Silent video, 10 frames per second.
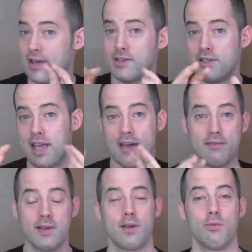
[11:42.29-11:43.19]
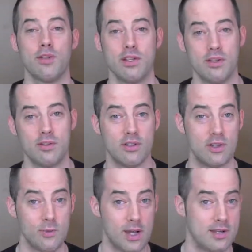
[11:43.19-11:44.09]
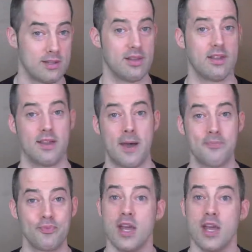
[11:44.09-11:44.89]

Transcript: actually have like a really good situation like that.